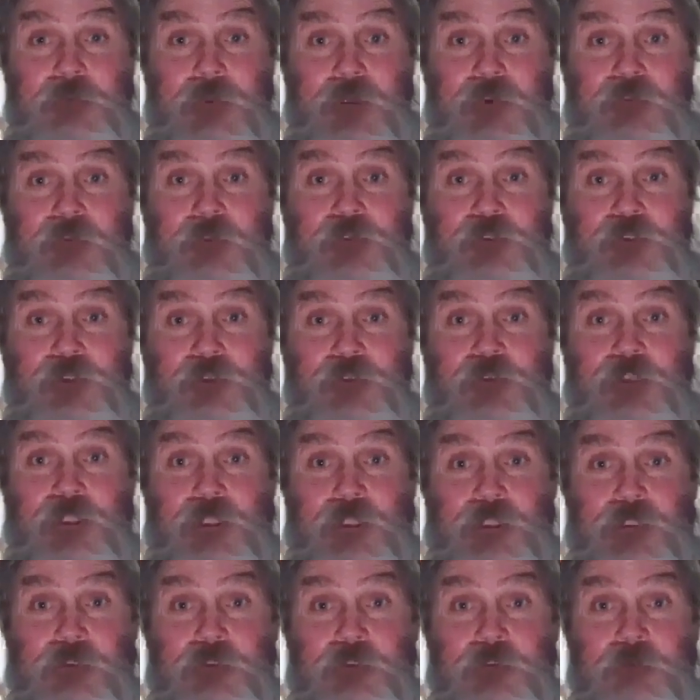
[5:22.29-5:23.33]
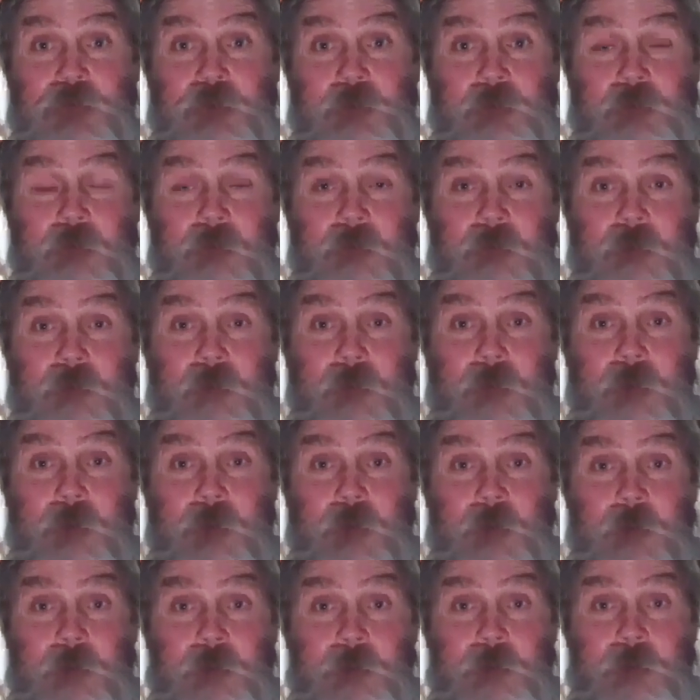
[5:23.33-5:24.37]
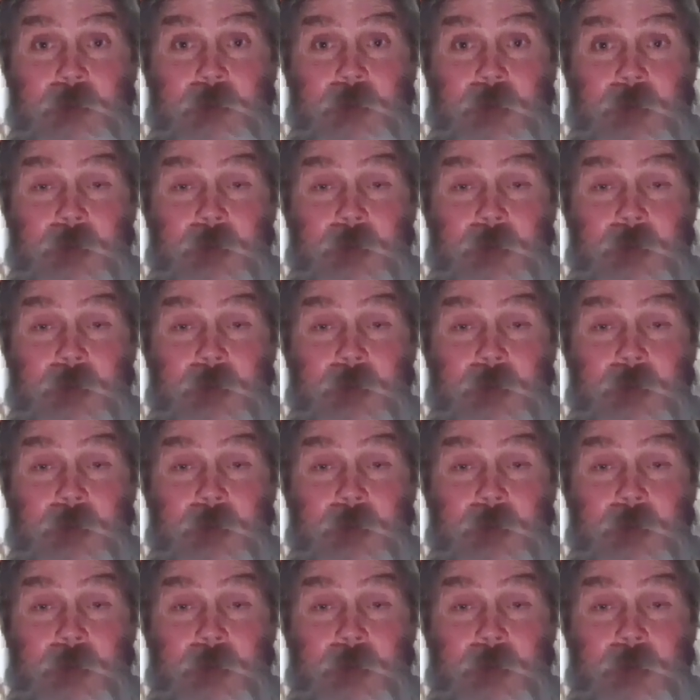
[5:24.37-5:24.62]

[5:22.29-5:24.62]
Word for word: Get back to observant Judaism,